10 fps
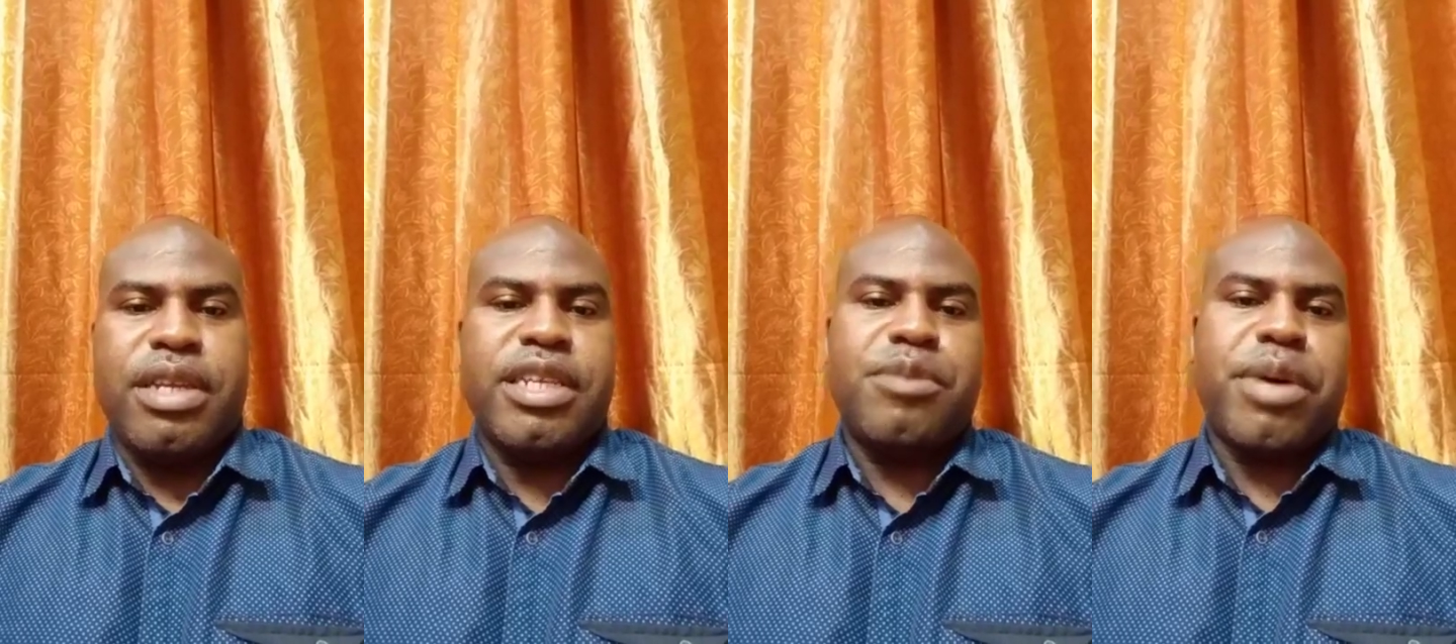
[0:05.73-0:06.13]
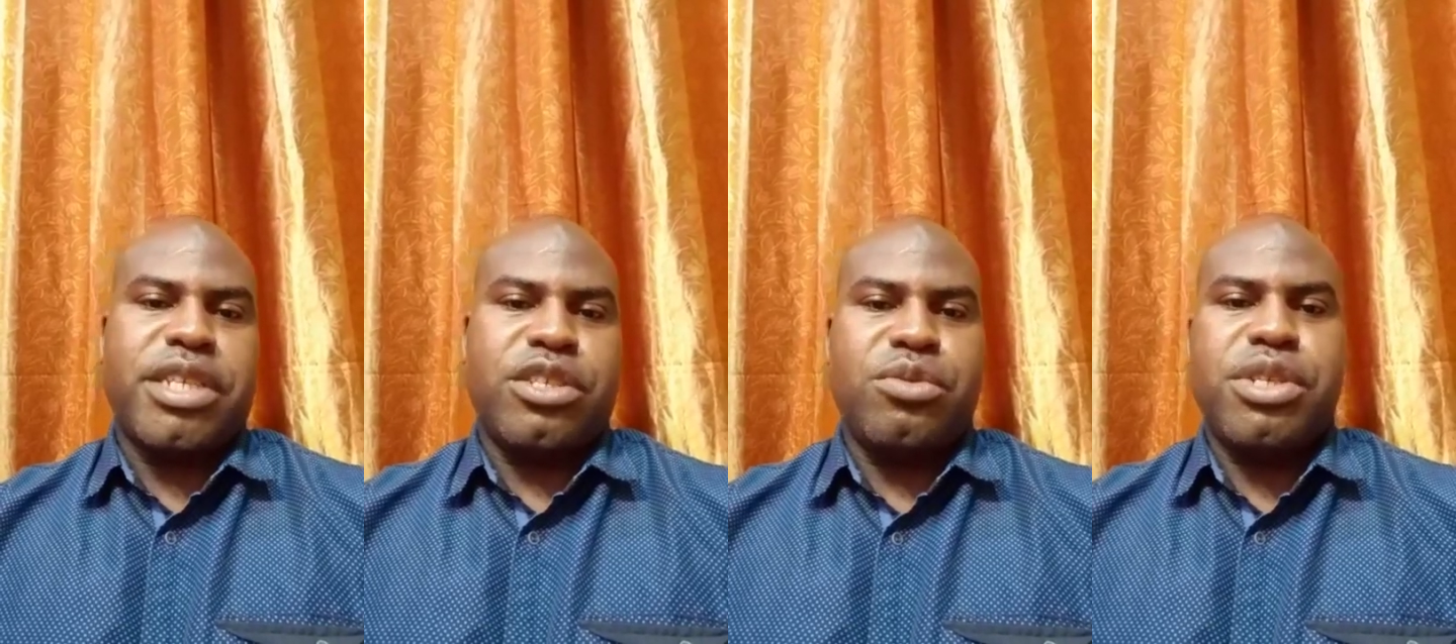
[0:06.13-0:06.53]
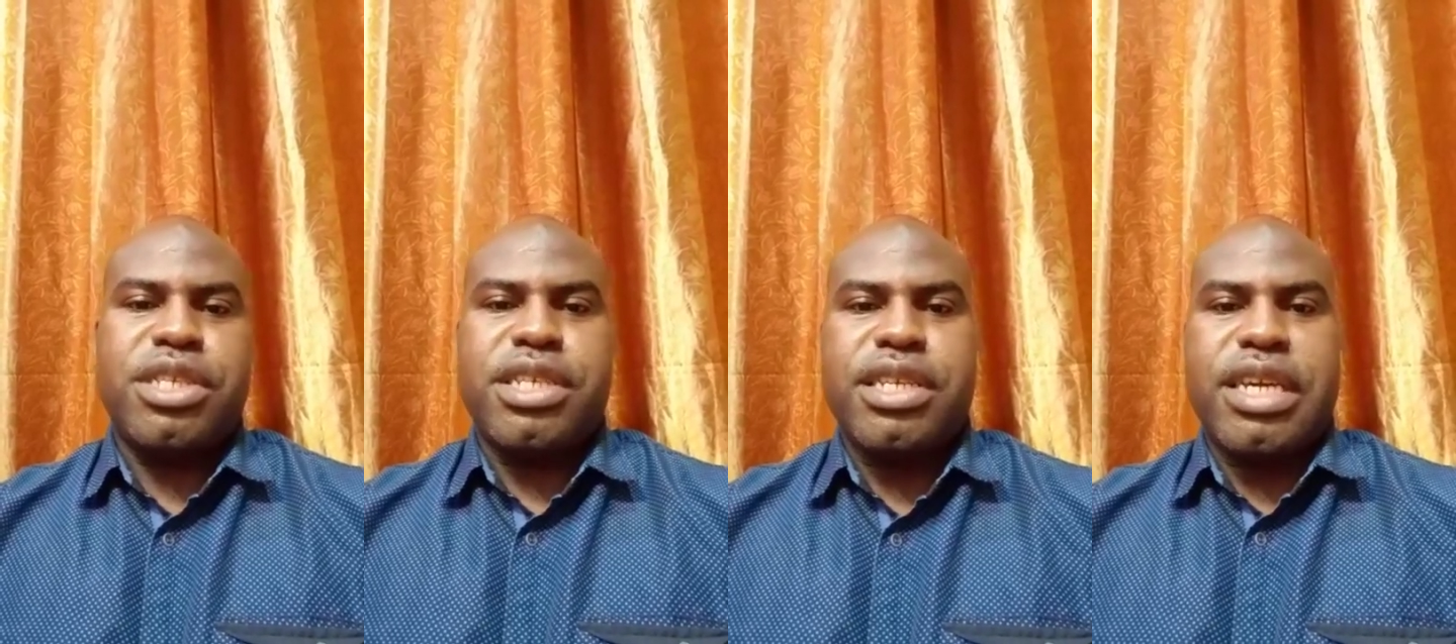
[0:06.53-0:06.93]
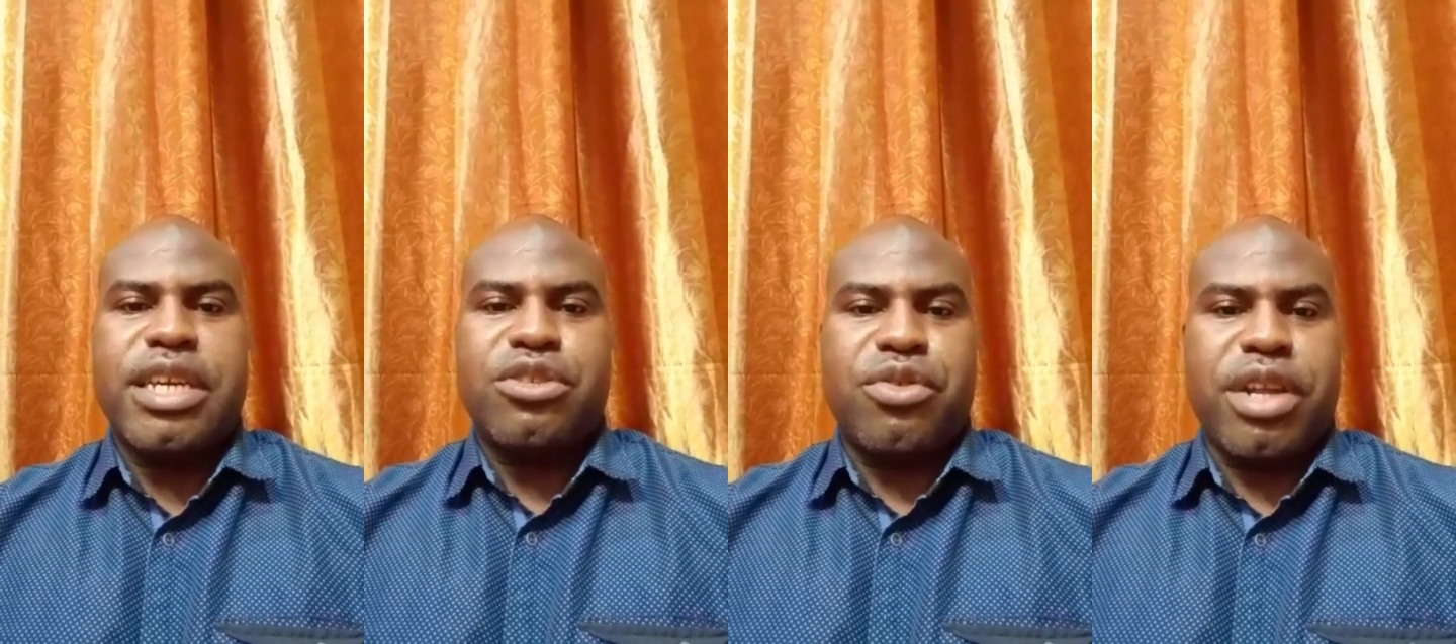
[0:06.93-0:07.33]
In this passage, we see
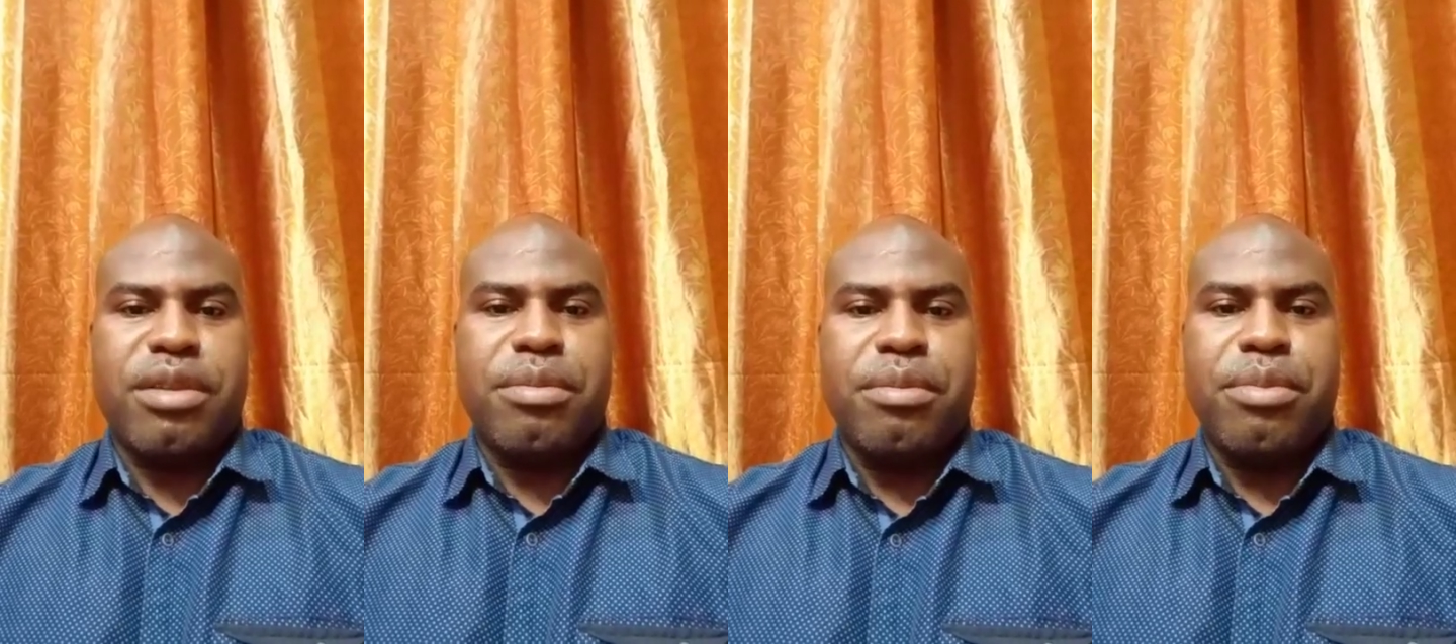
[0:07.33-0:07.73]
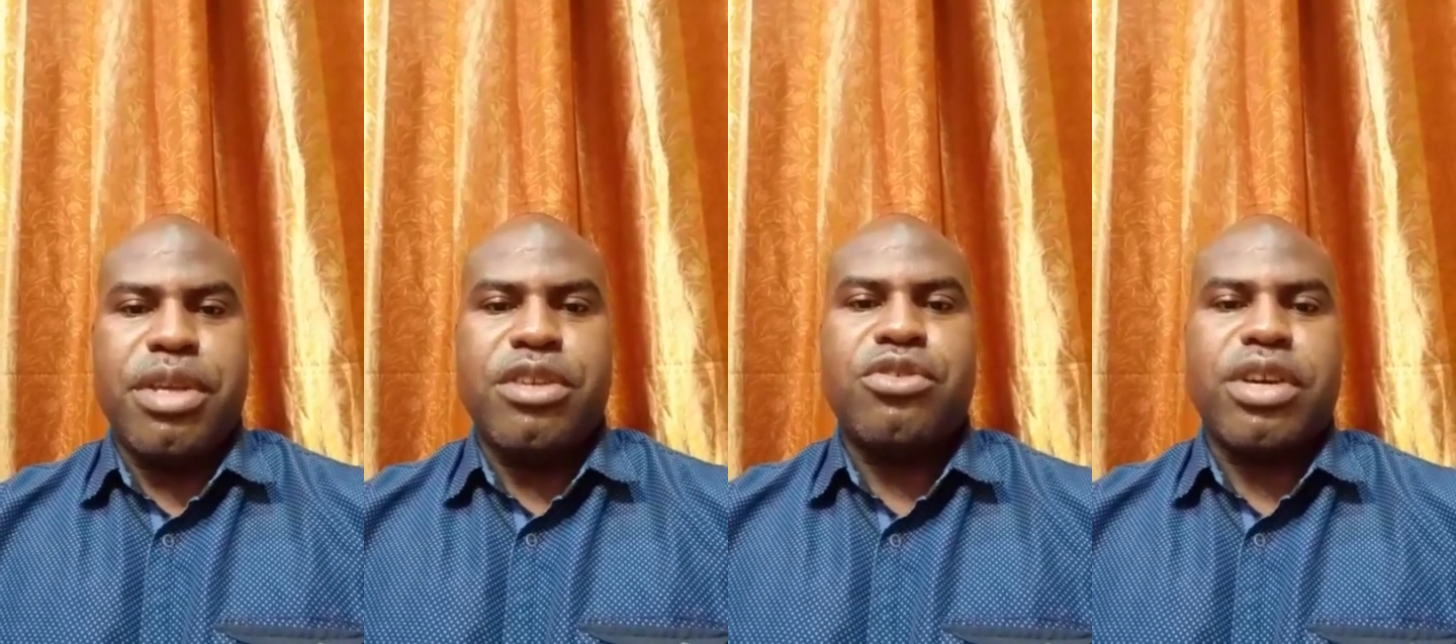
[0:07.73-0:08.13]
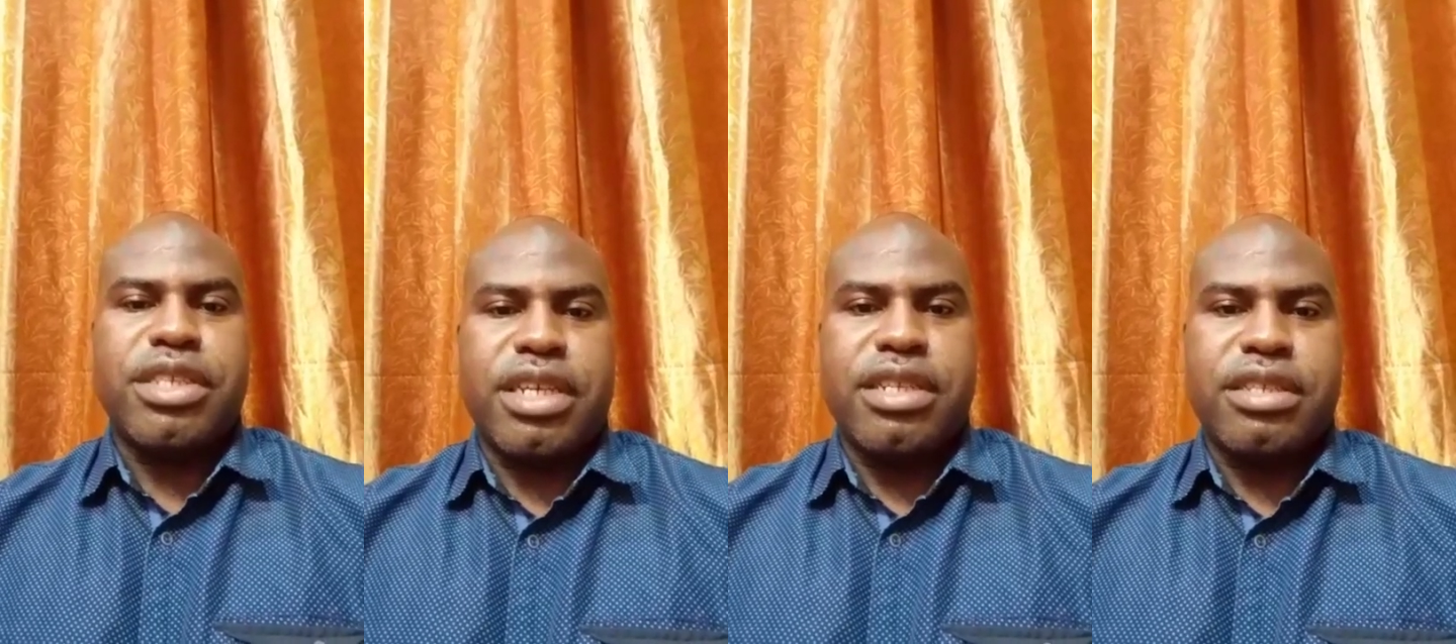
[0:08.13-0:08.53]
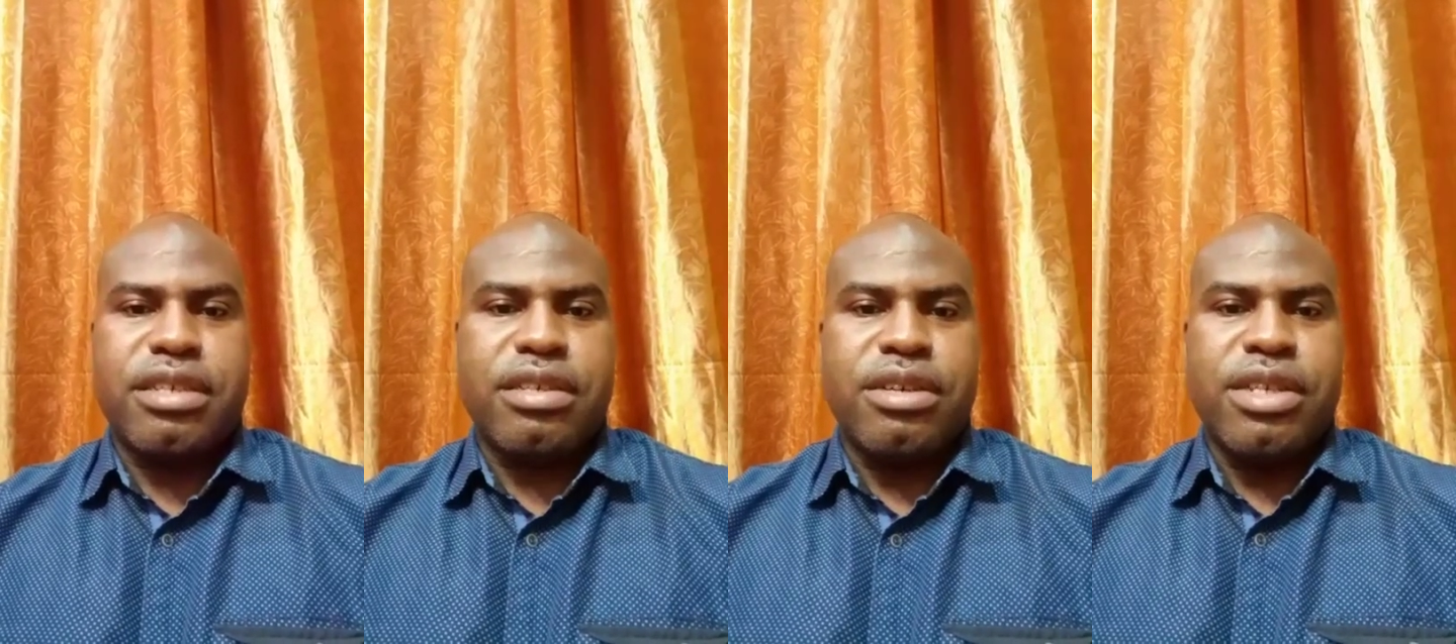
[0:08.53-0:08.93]
Israel being thrust
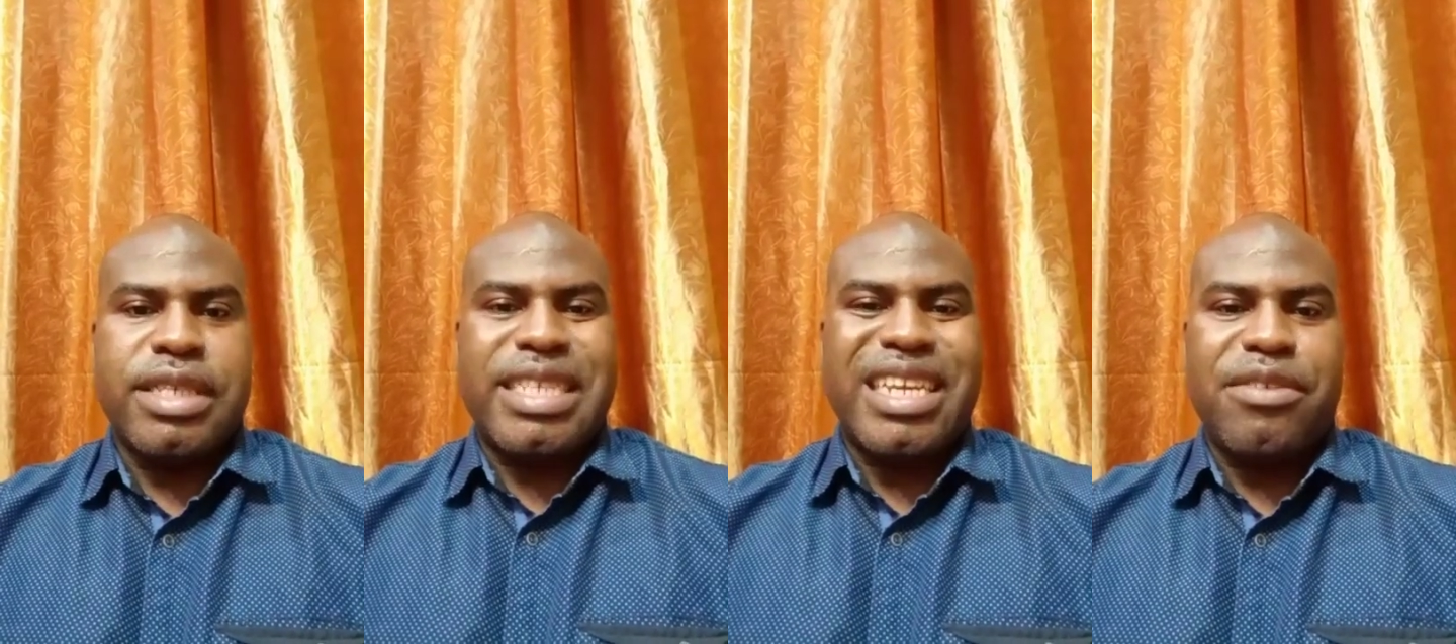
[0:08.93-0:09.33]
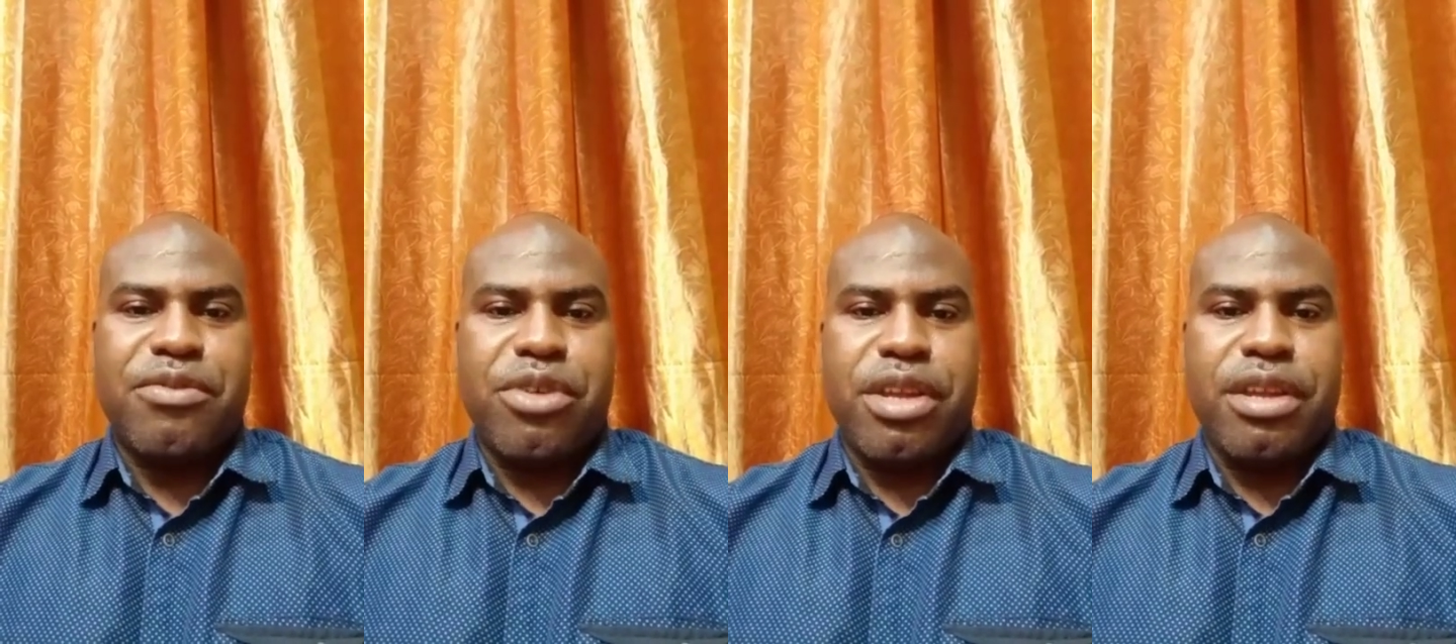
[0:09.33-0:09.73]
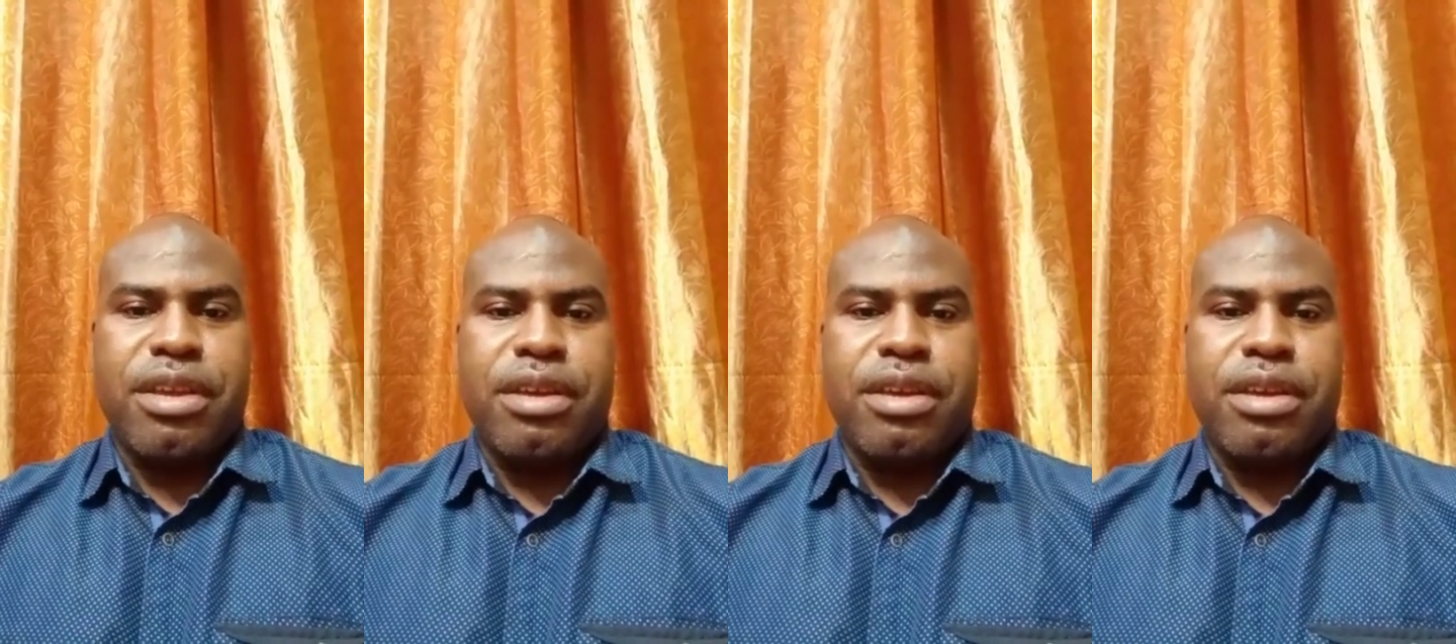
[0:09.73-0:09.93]
into slavery